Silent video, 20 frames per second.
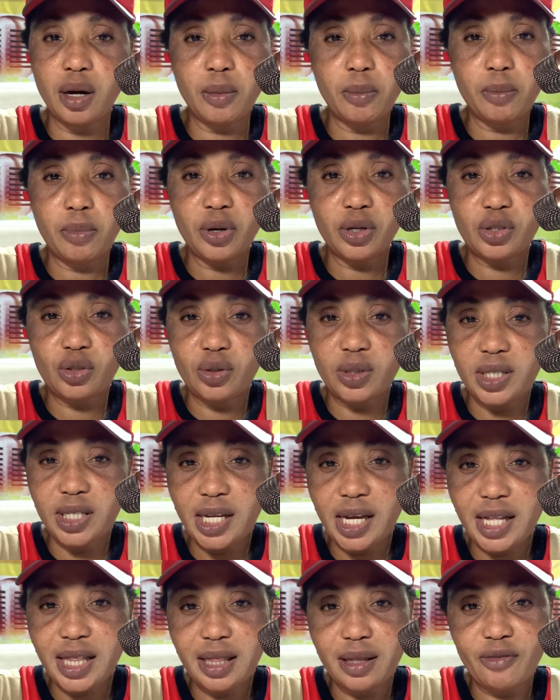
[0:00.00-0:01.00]
But to
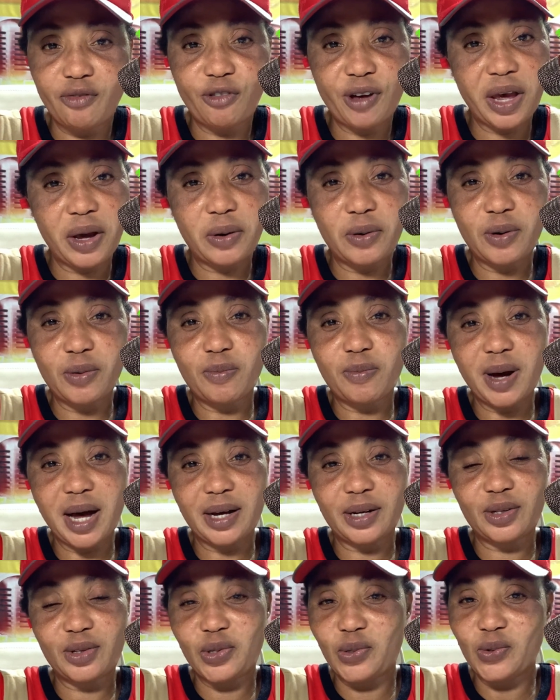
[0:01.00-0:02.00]
take the vehicle
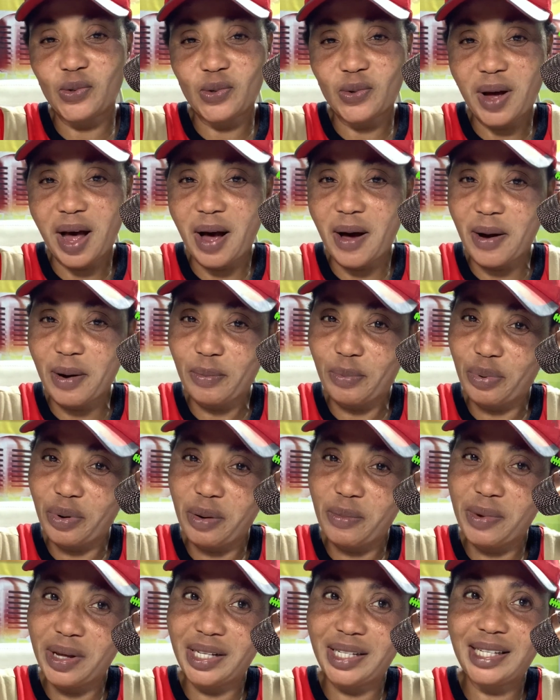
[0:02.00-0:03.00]
back to our
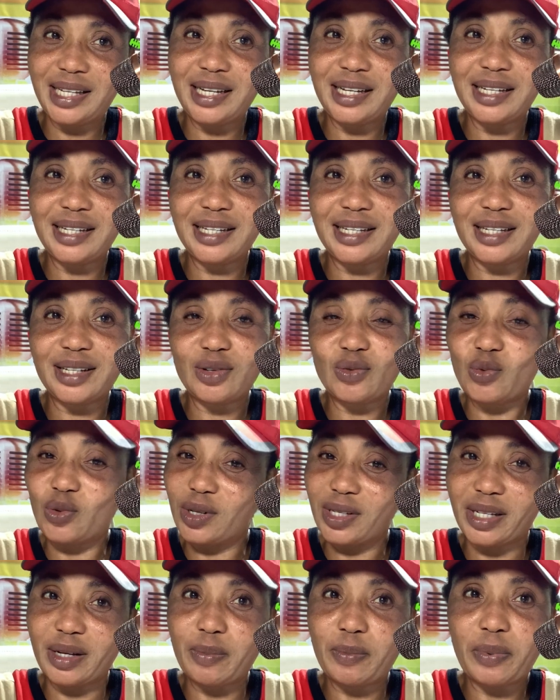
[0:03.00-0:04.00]
premises
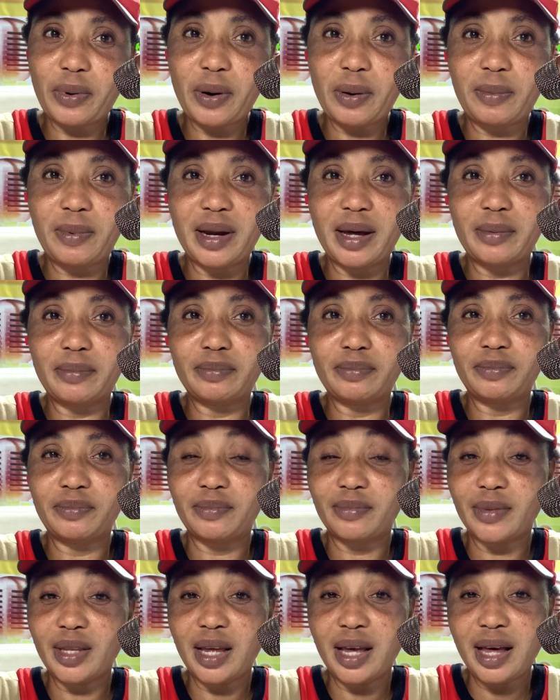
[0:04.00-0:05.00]
was a problem.
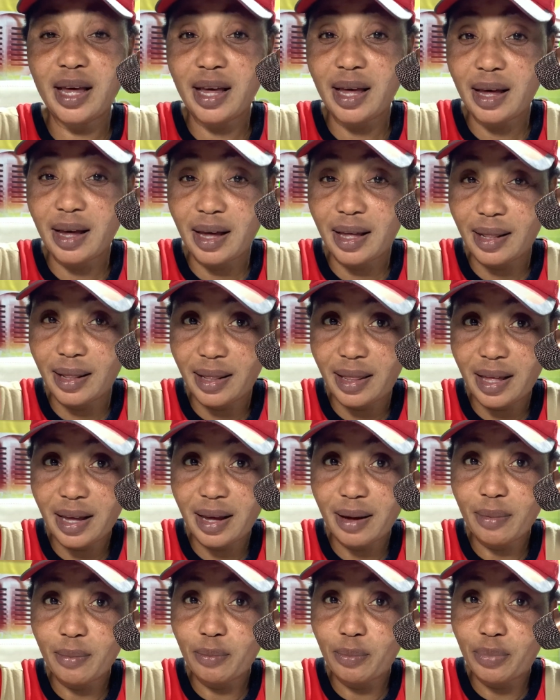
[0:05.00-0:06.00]

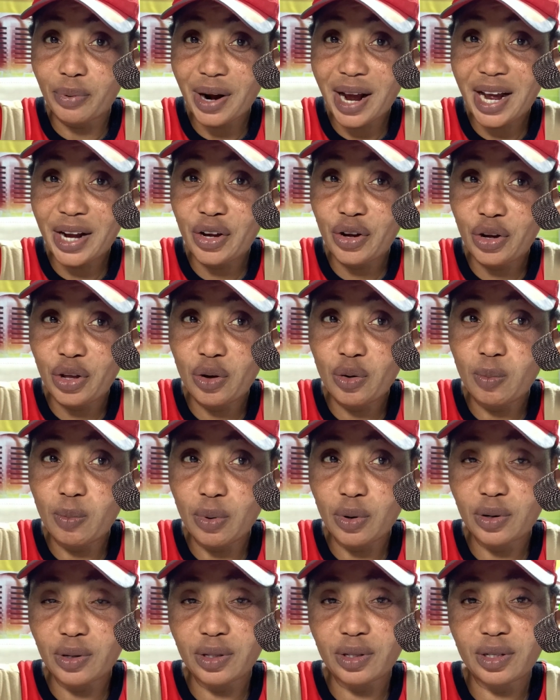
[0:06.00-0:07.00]
The brand new
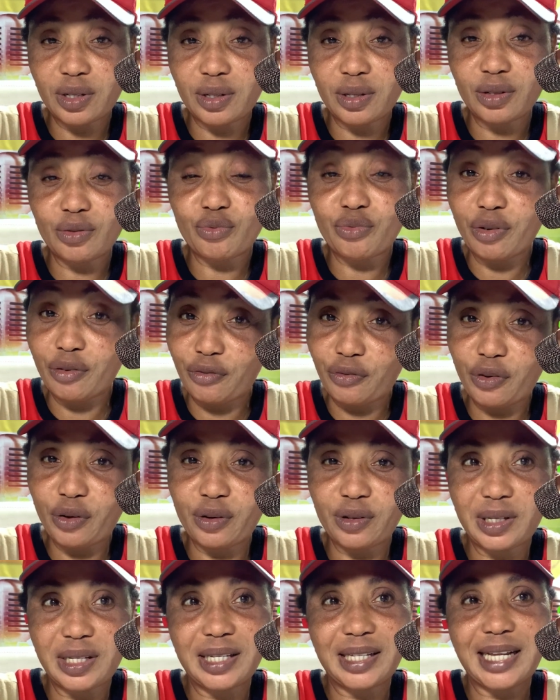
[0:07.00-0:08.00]
bus
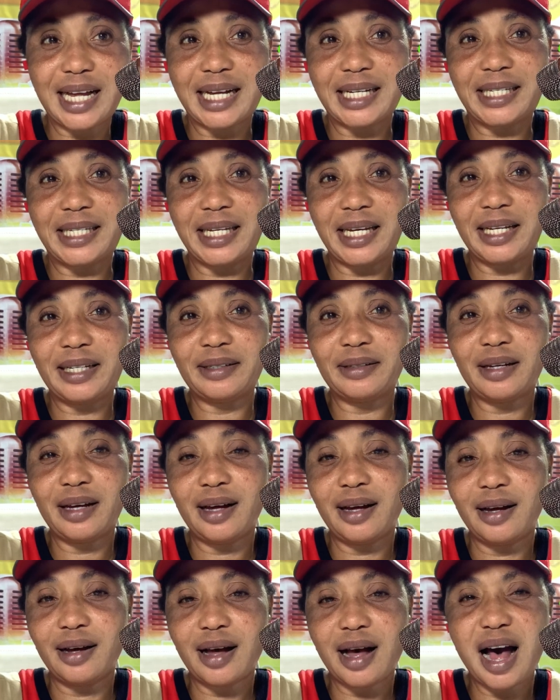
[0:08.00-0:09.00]
refused starting.
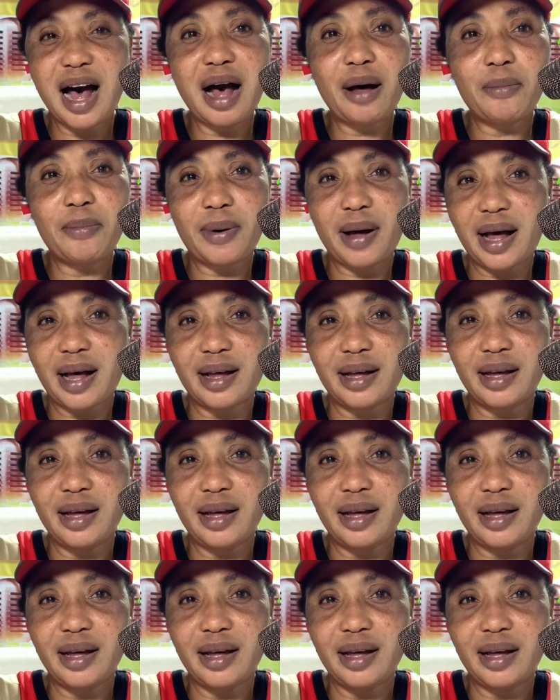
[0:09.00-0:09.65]
However,